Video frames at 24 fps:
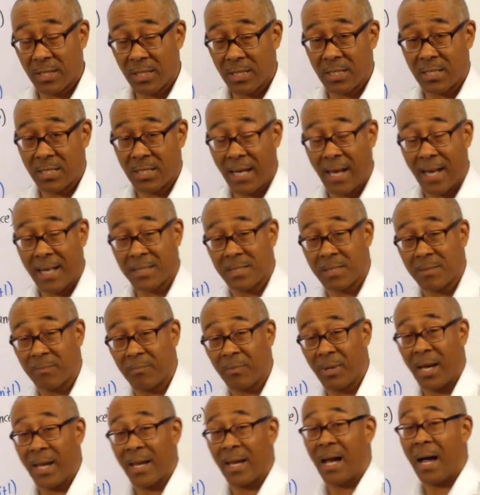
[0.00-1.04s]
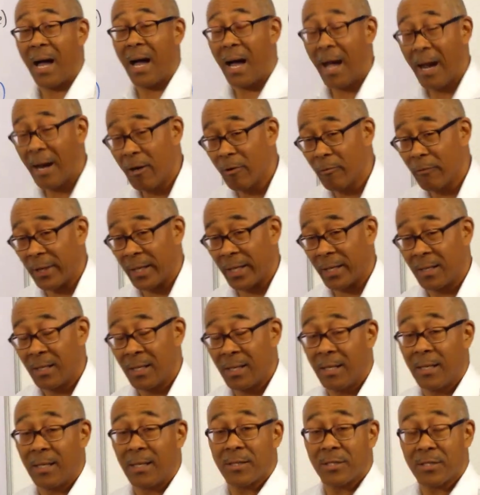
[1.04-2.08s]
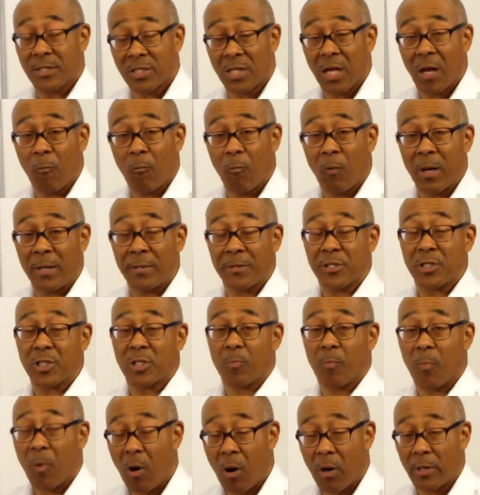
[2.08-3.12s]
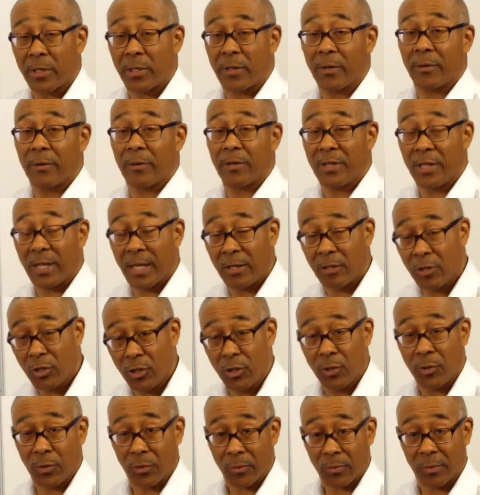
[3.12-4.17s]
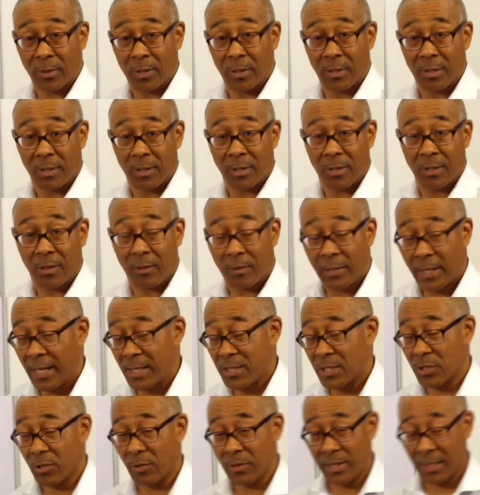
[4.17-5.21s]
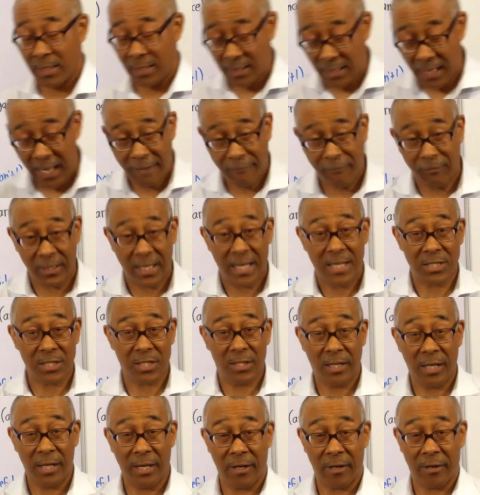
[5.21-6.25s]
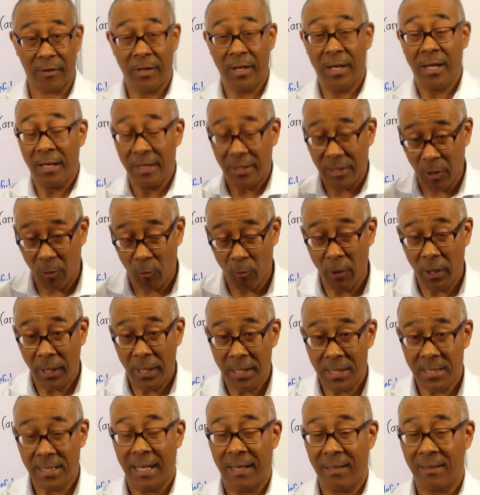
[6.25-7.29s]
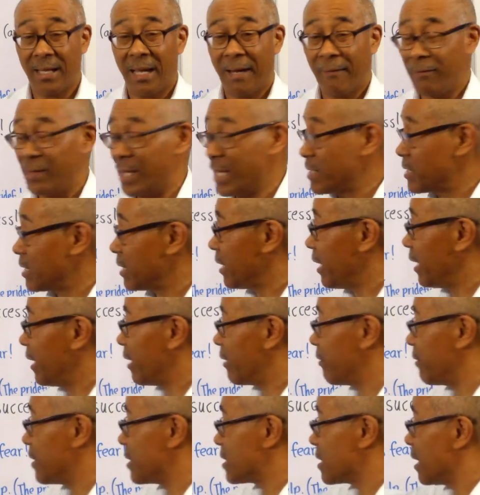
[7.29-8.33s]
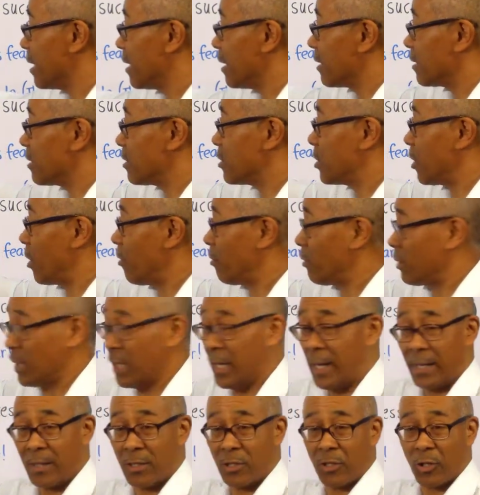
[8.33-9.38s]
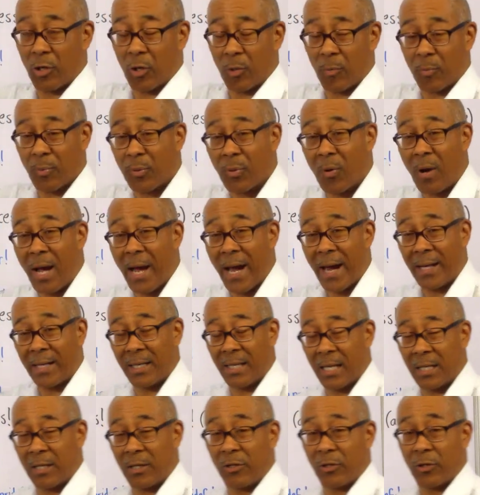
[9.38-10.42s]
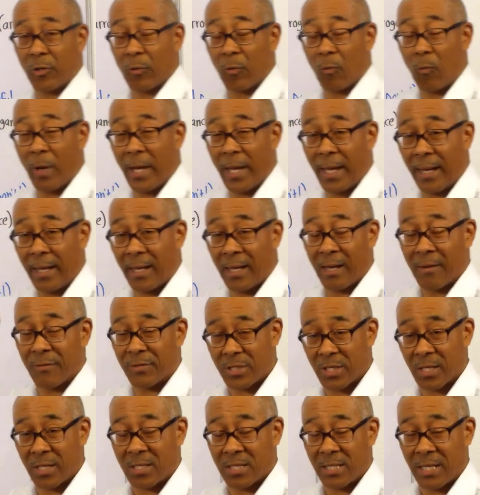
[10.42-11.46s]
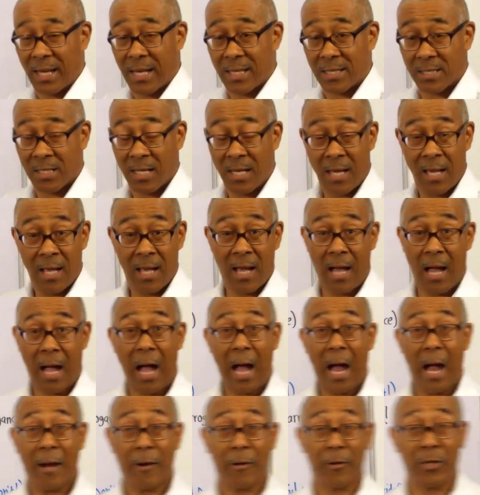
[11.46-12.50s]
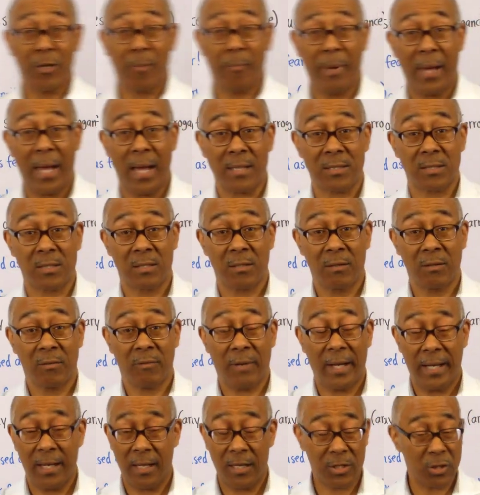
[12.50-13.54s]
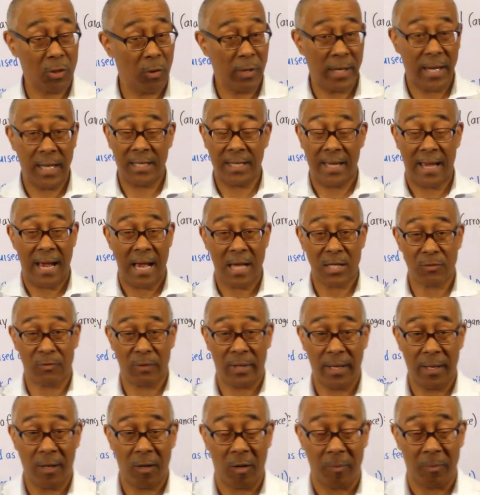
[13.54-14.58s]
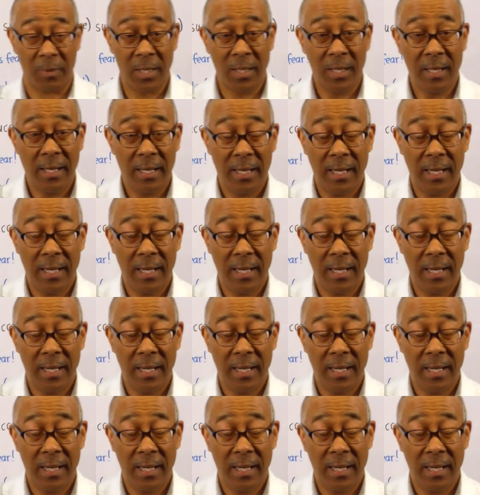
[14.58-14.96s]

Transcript: success by hiring someone smarter than you. Okay, so the life lesson here, the real estate life lesson here is don't let your pride get in your way of success. Hire the best, right? It's okay to ask for help.